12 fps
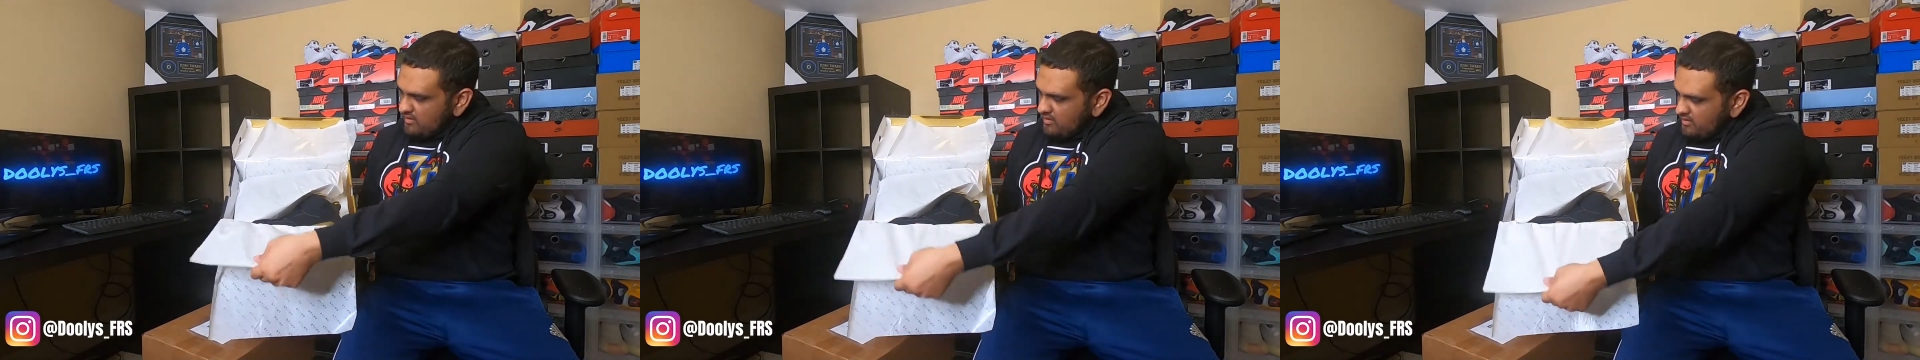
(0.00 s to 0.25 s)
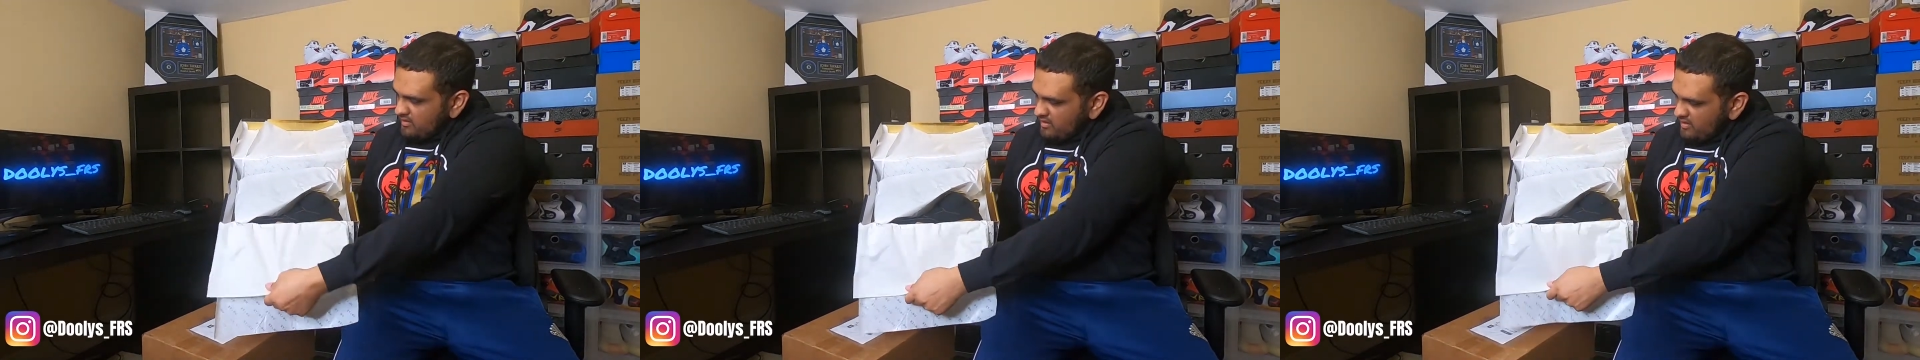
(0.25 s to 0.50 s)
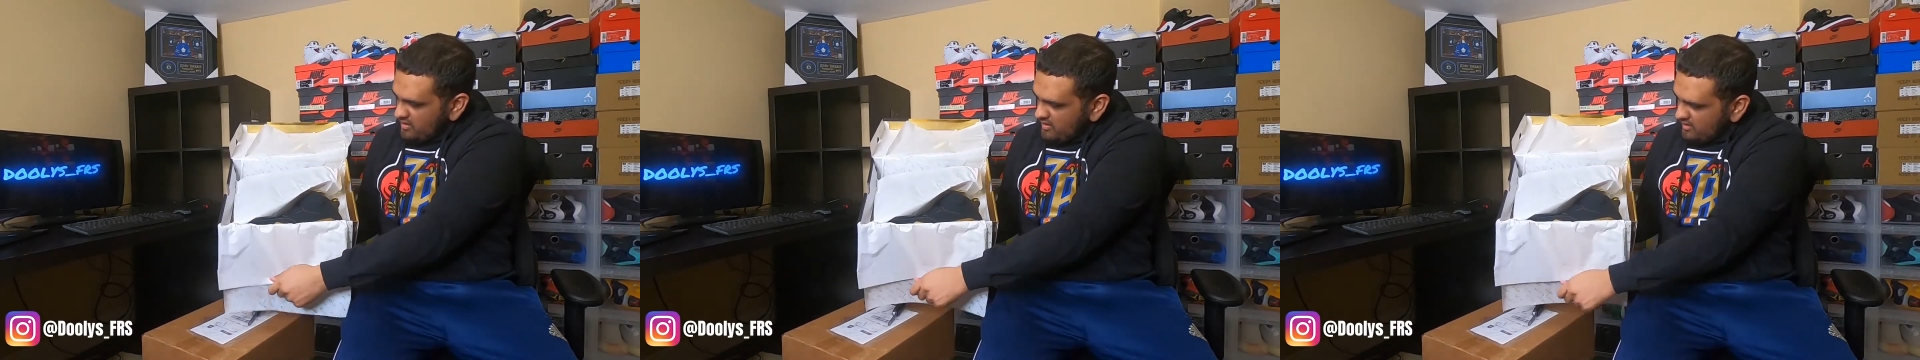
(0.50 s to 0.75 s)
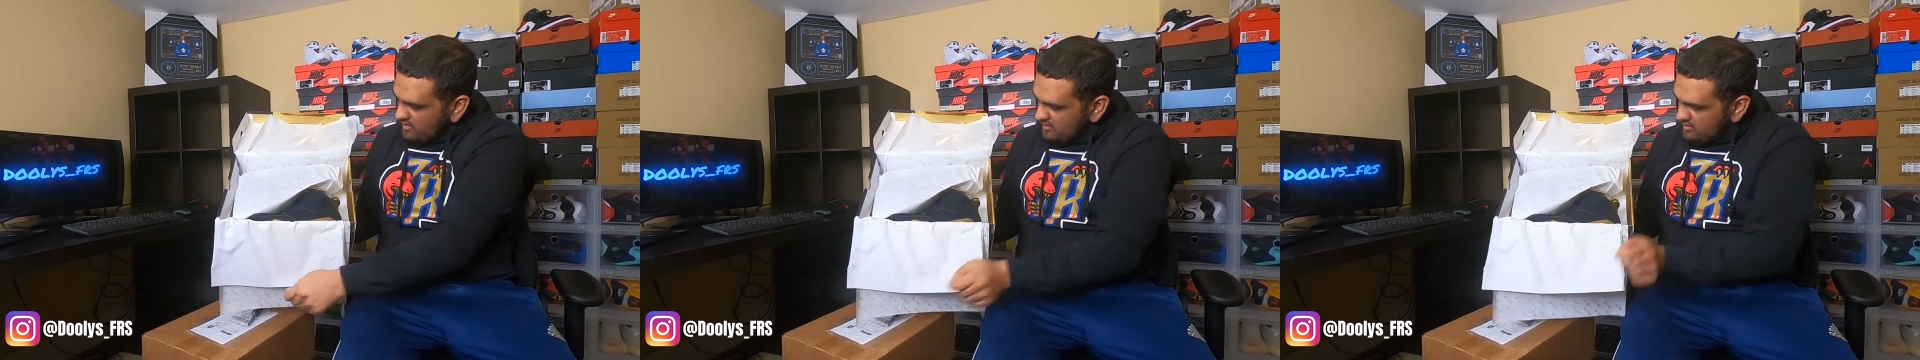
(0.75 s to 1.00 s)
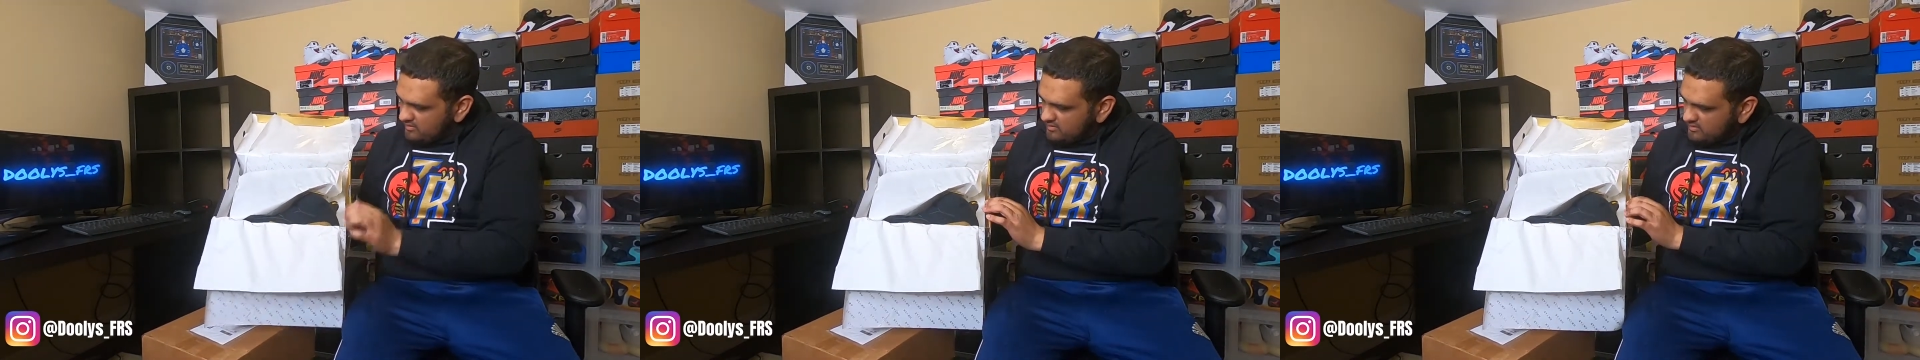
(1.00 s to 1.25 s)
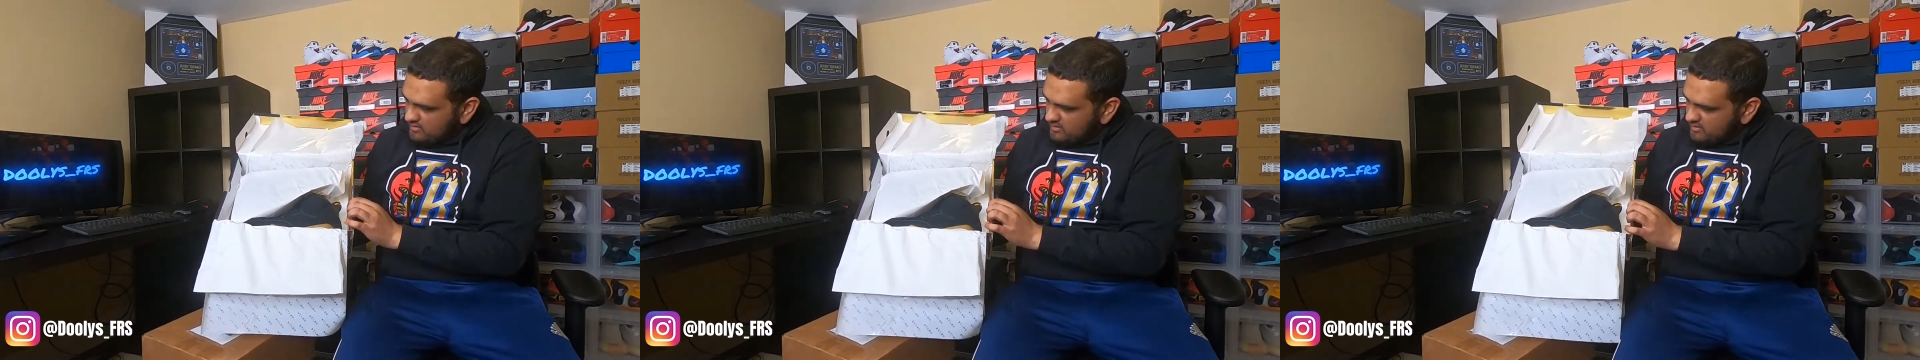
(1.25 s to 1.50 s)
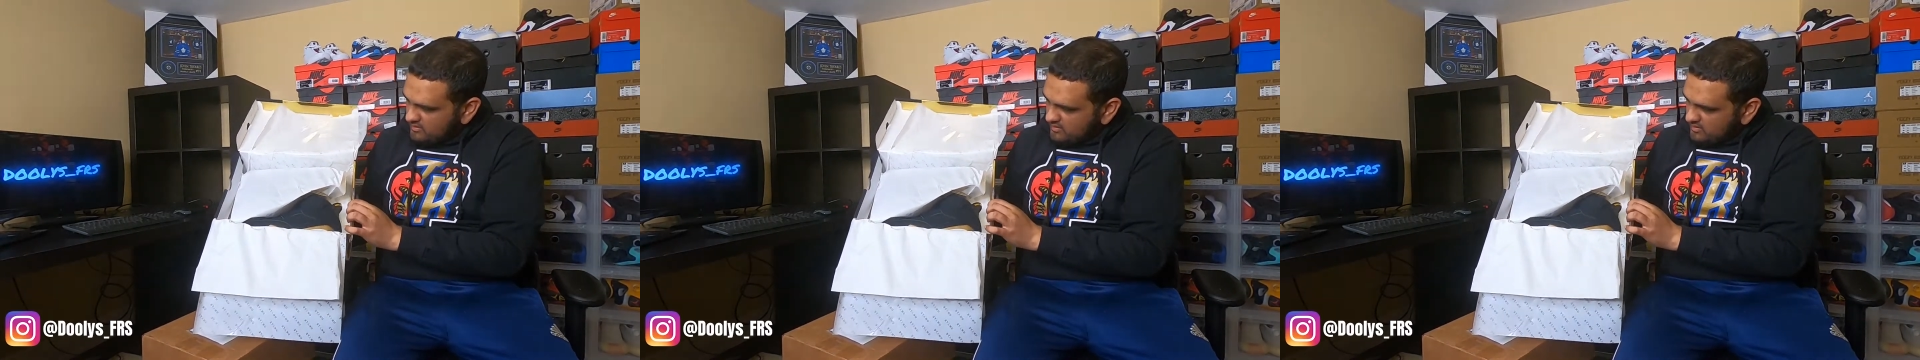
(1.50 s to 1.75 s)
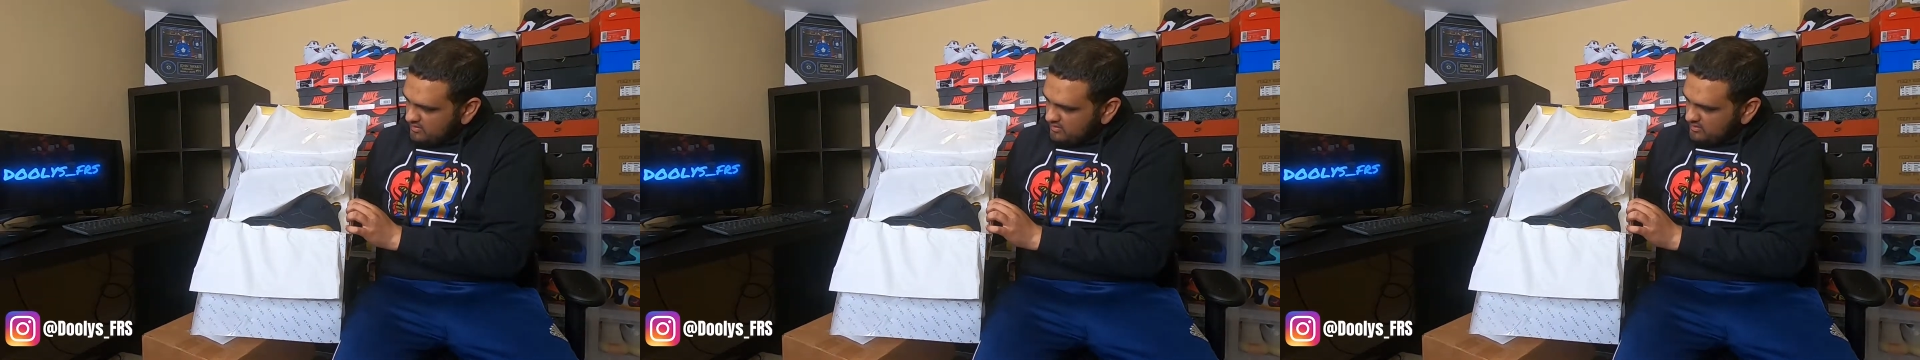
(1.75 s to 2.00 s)
there they are.
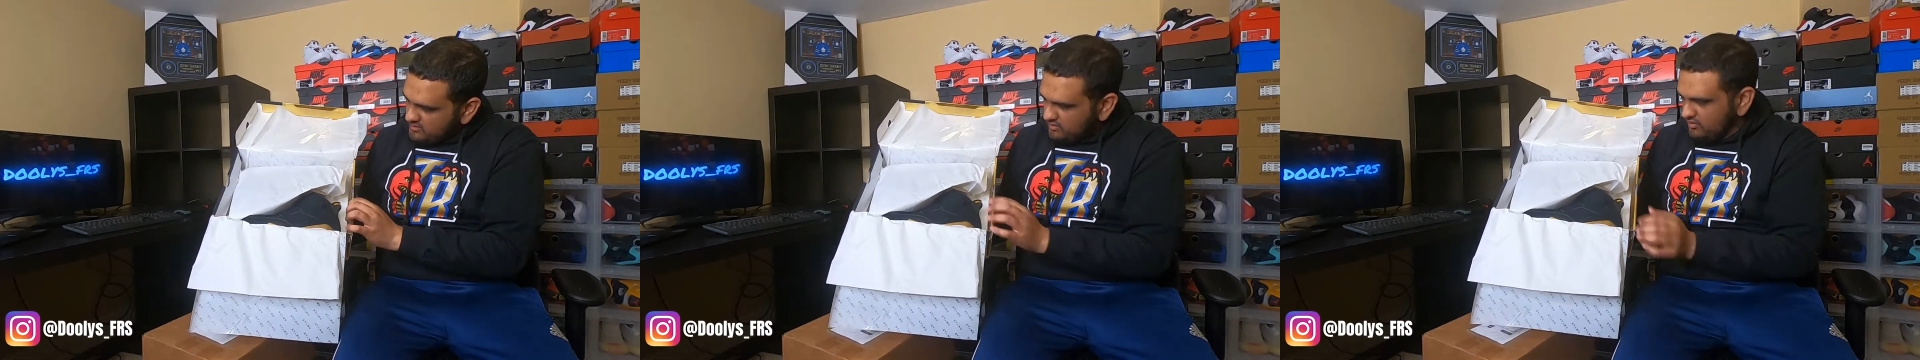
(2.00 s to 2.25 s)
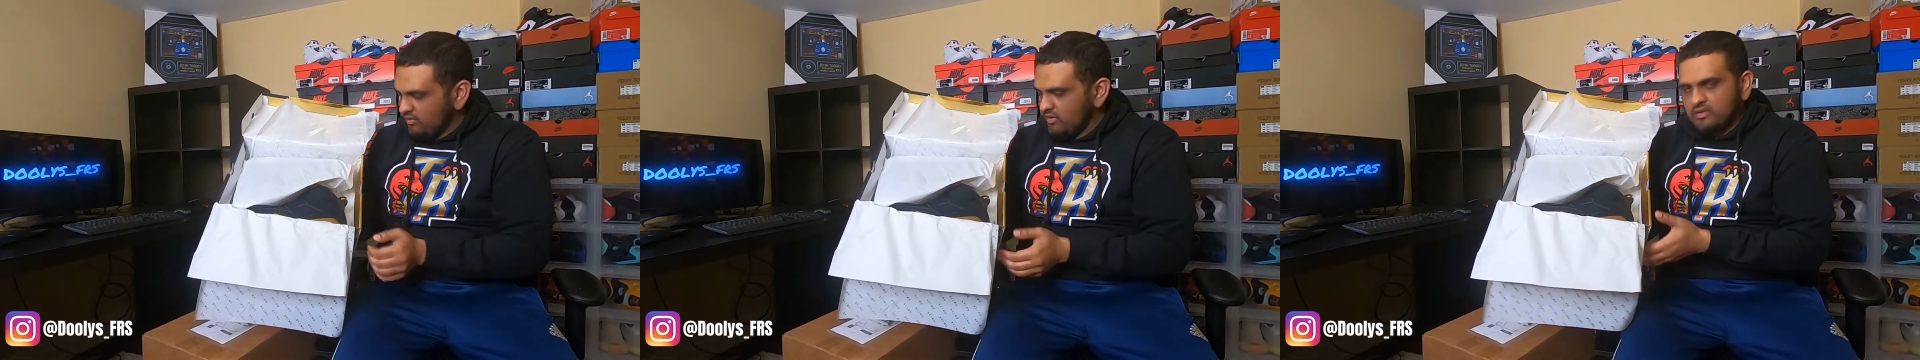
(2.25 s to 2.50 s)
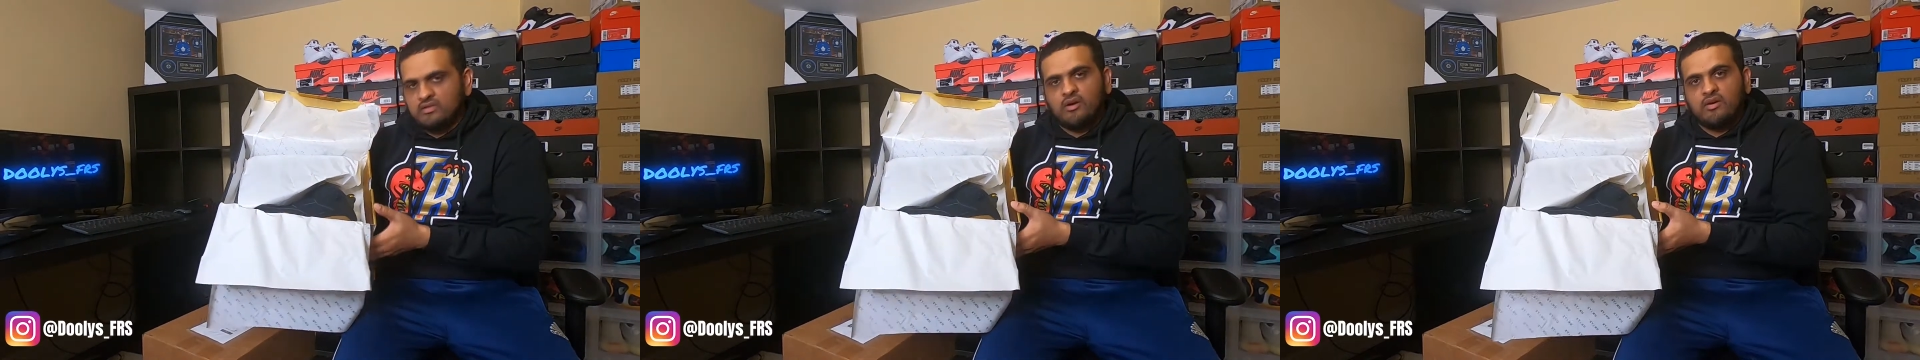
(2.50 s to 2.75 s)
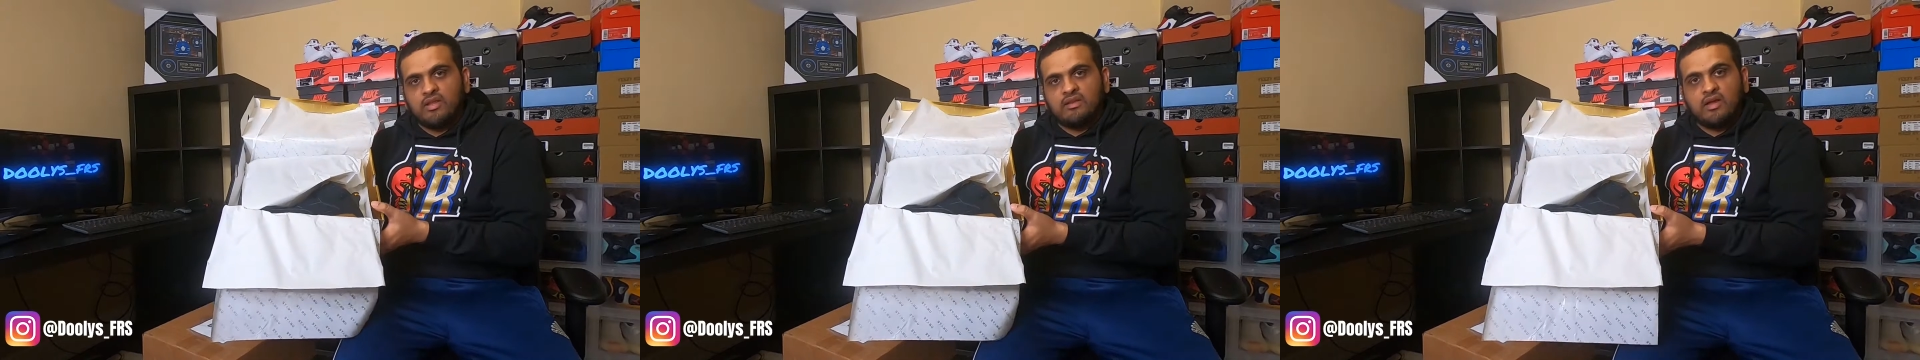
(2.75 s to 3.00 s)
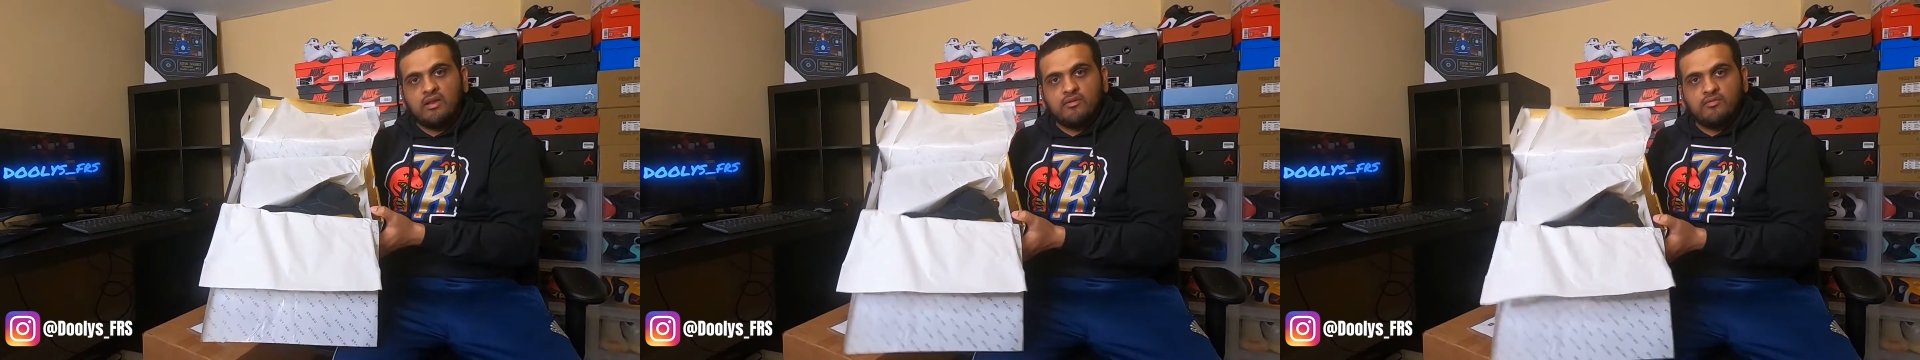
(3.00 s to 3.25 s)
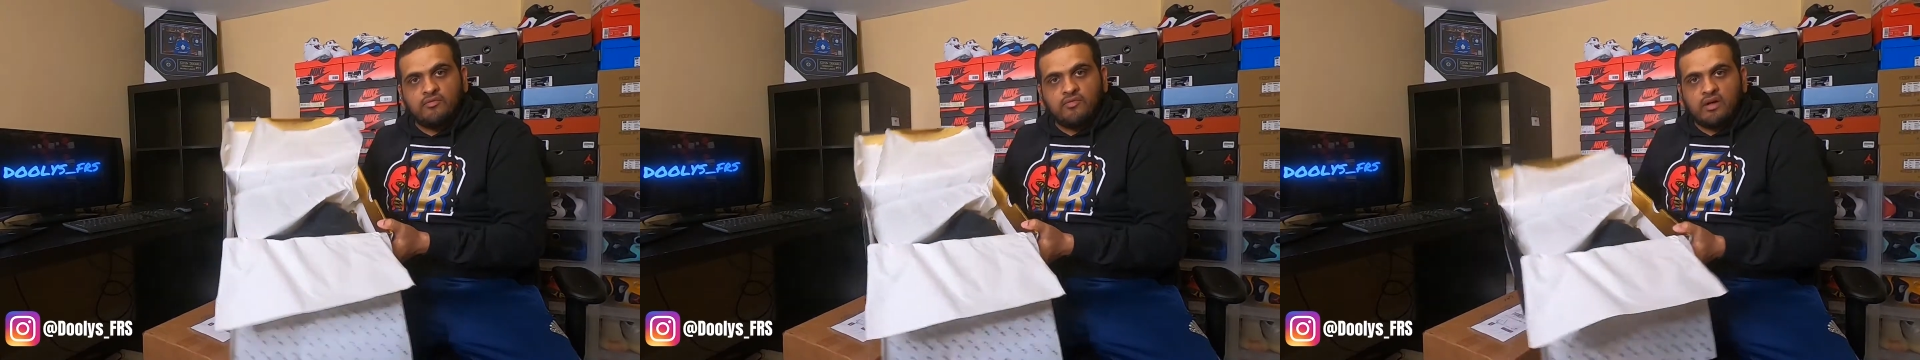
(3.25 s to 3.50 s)
So you know what? There's already a ton of